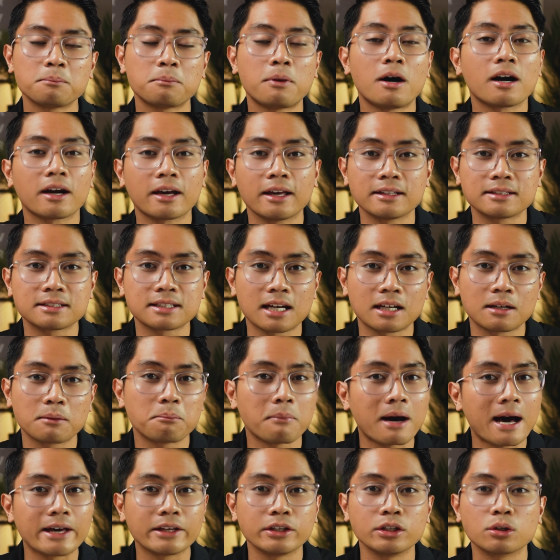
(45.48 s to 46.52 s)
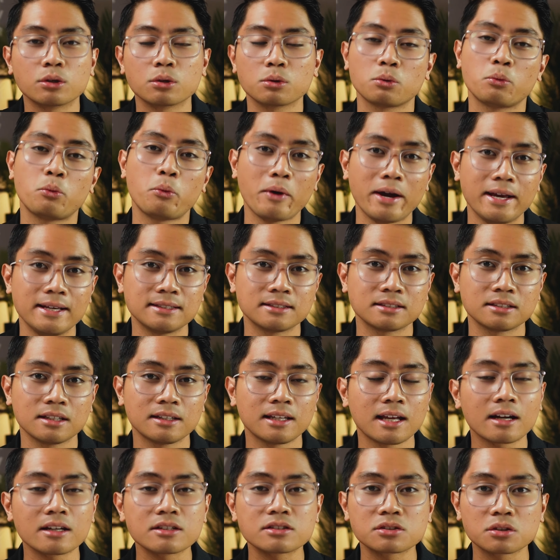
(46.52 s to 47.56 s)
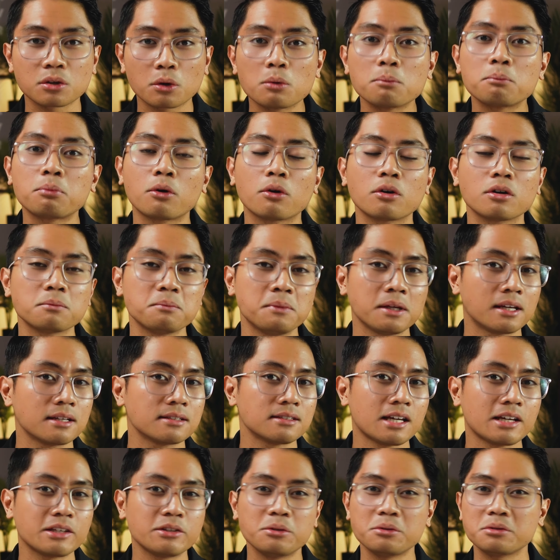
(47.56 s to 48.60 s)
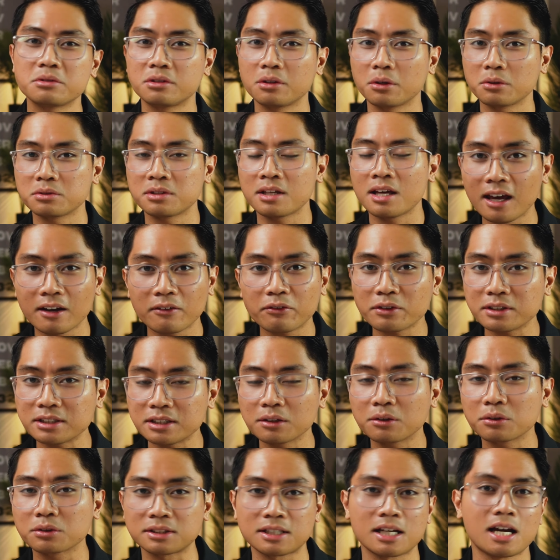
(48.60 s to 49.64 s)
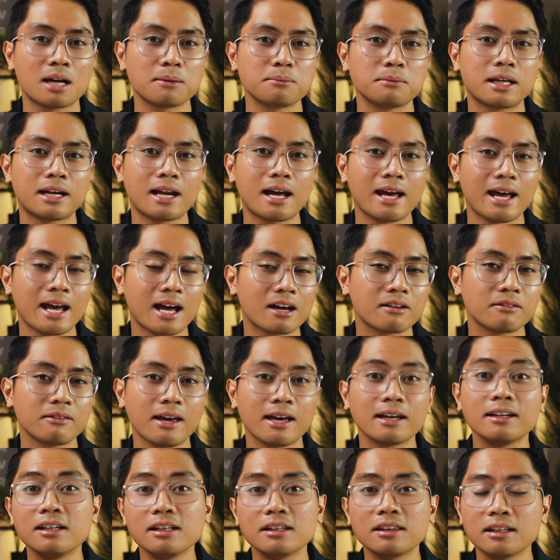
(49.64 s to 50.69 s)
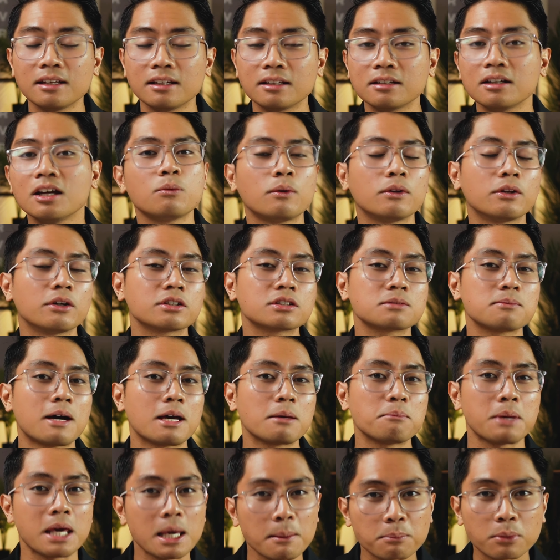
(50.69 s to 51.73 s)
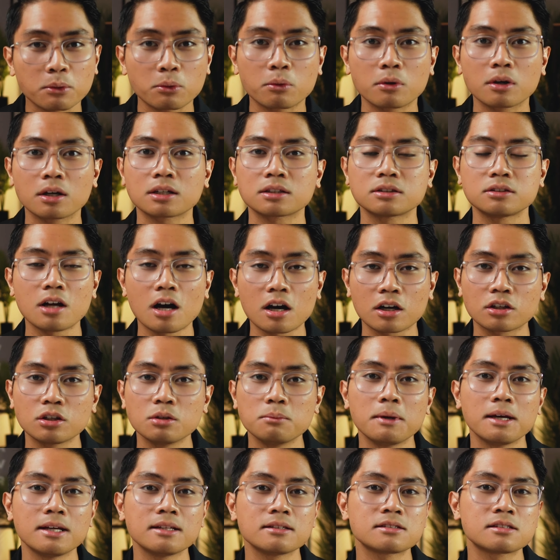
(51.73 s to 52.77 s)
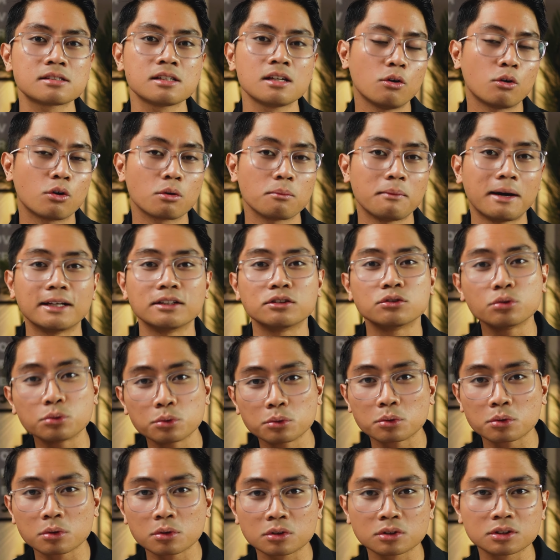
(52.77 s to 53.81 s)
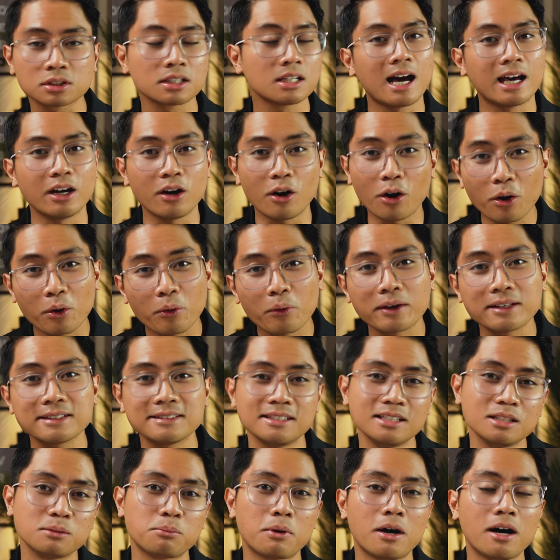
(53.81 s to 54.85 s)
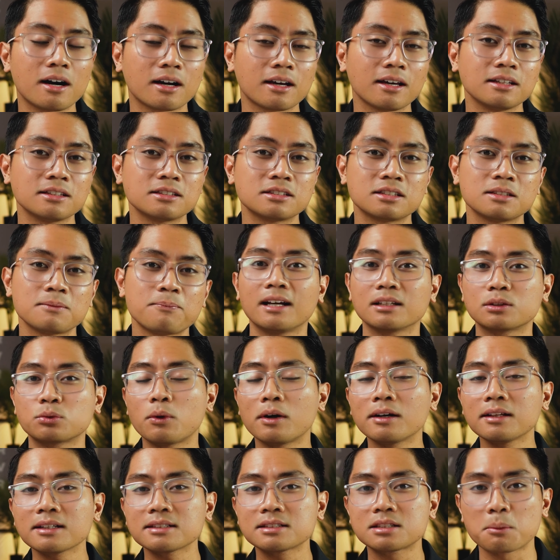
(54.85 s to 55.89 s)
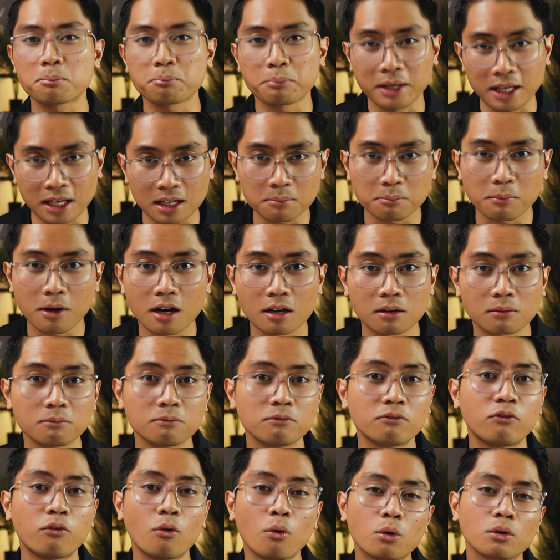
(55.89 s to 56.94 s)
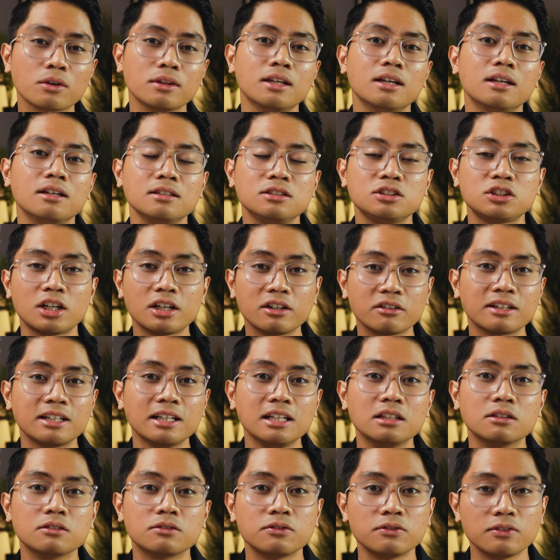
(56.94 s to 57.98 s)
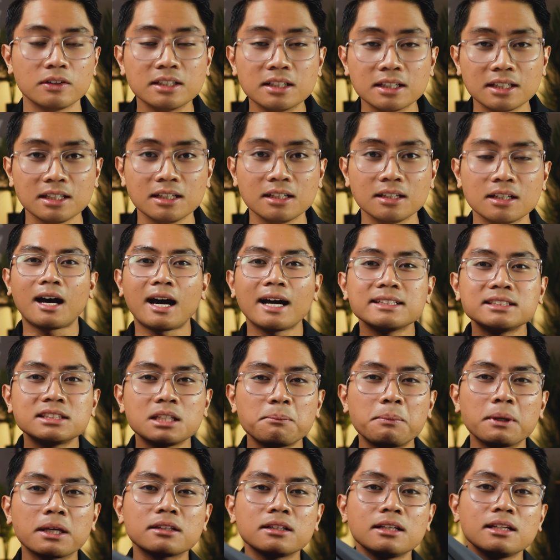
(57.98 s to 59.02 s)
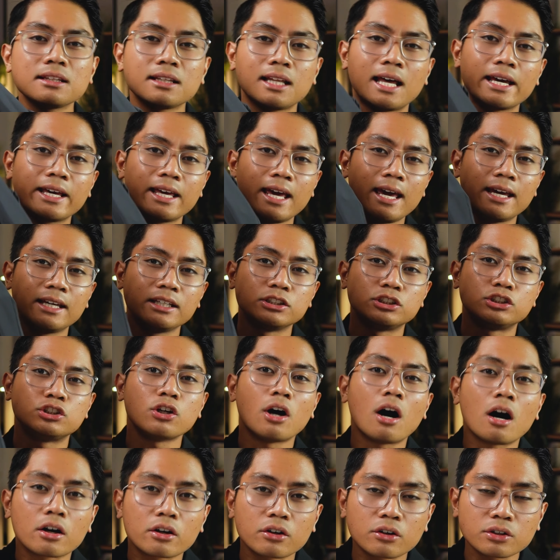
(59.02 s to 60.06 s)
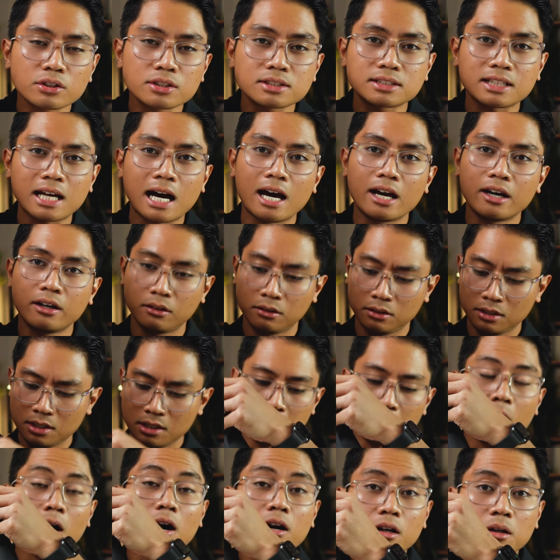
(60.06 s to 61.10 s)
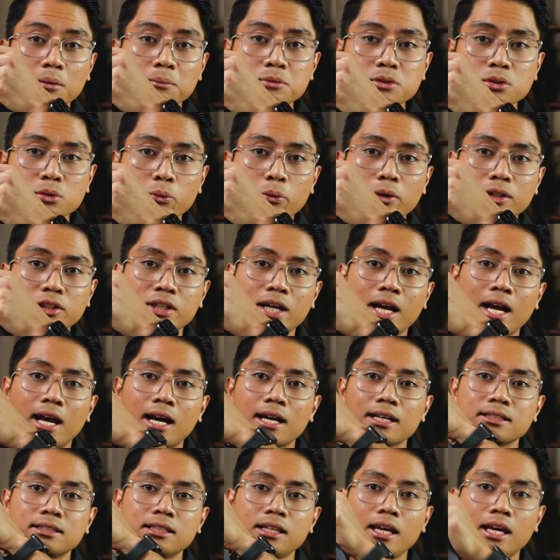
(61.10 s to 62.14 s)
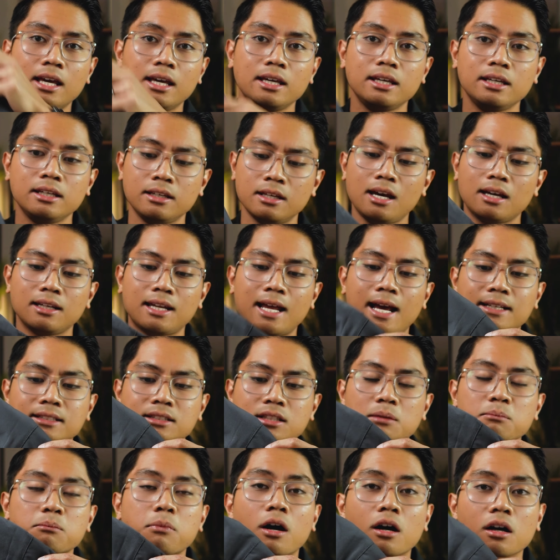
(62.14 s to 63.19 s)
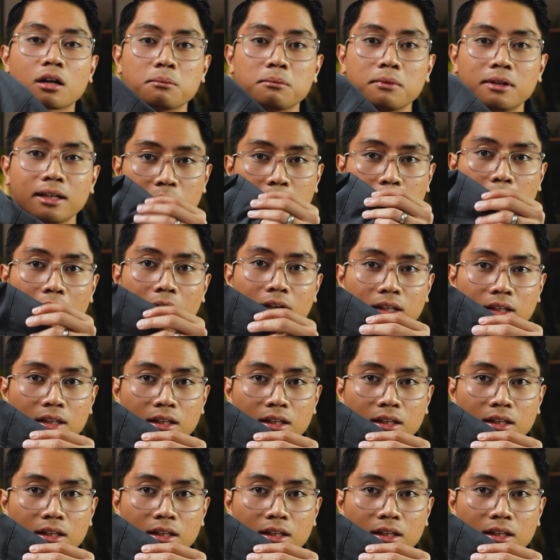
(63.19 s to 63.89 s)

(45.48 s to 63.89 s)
pockets kind of by your waist, and that is so important because I use those every single time that I have anything, whether it's my paperwork, documents, or my tools. I always need pockets, as well as the pant bottom for the Cherokee Infinity. I typically like a jogger style bottoms, which has a elastic bottom right